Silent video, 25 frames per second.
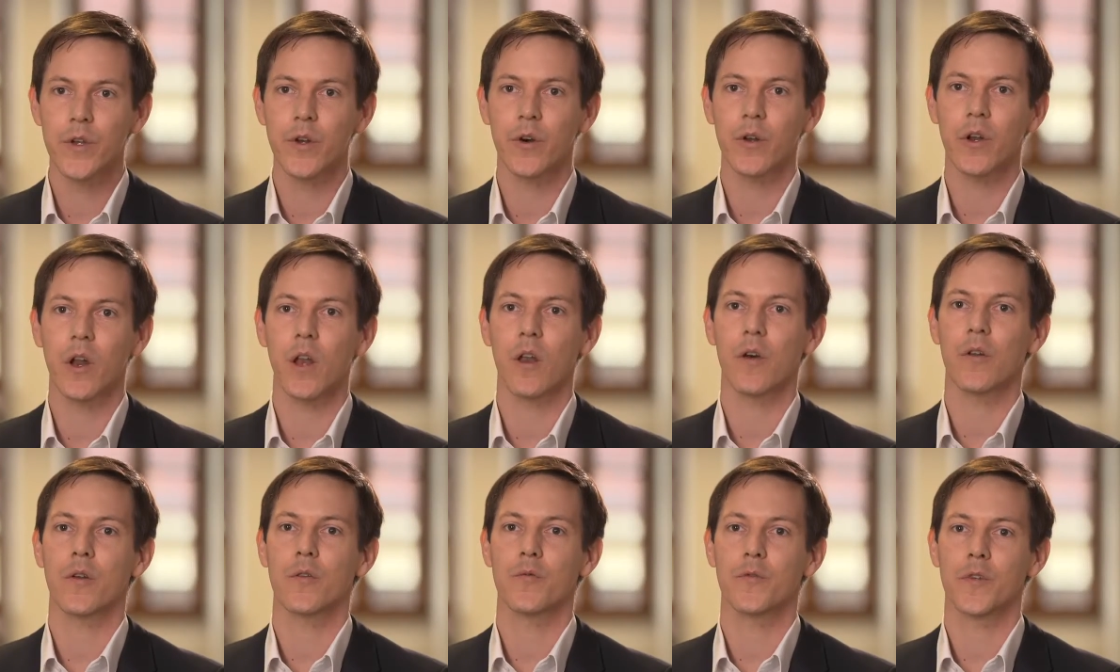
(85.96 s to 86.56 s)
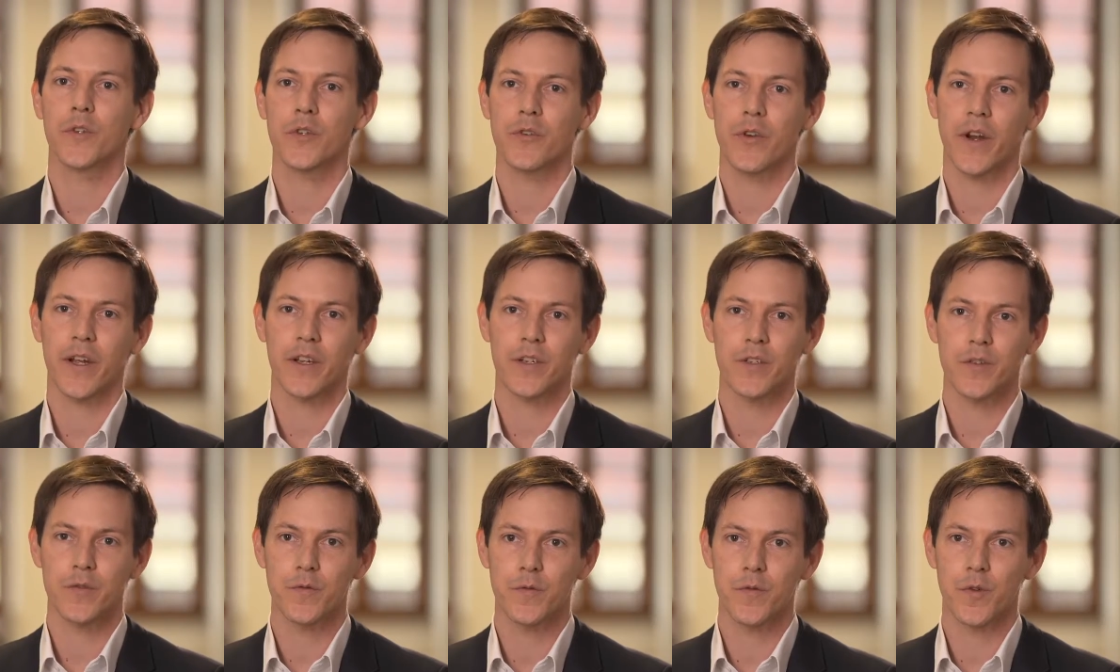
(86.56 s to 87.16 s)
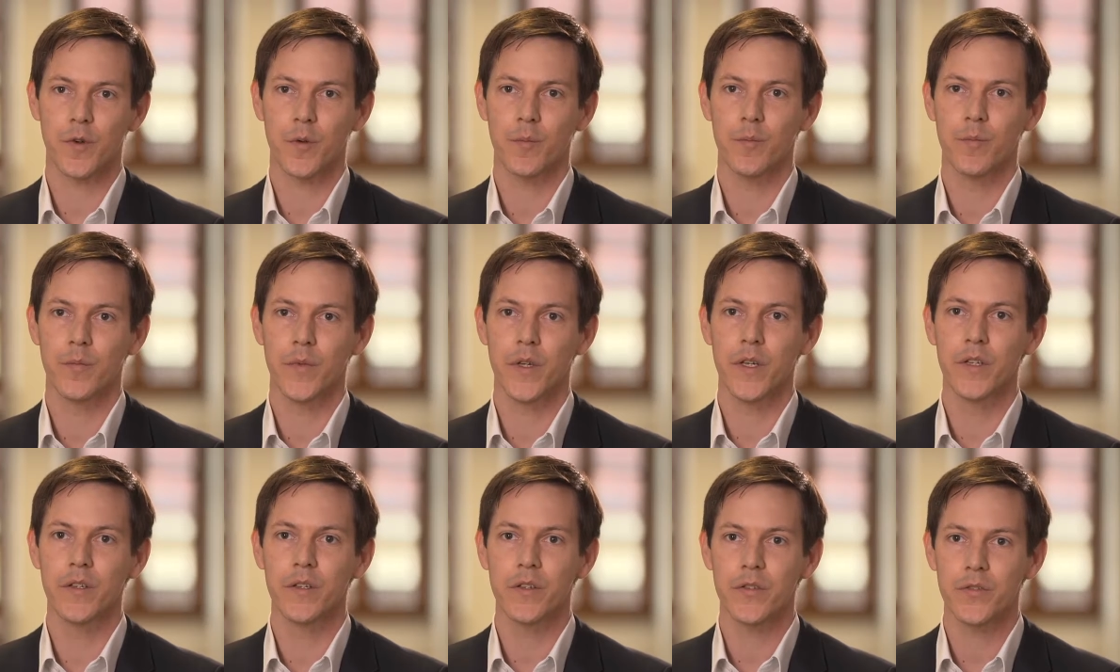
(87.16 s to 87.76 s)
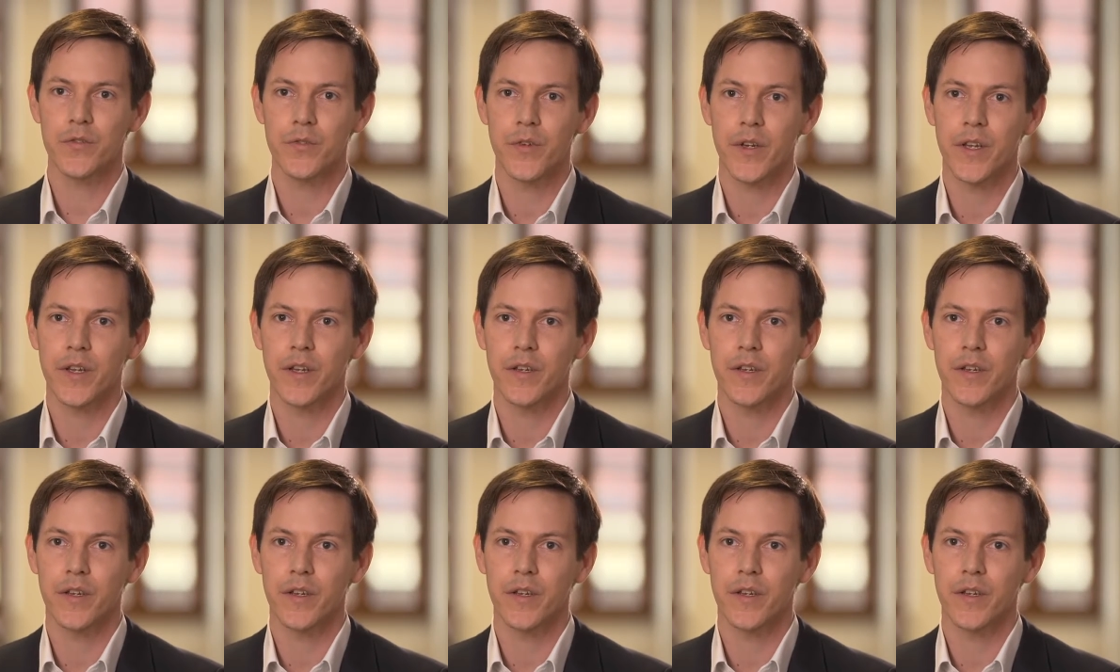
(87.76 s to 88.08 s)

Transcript: we got a lot of attraction from industry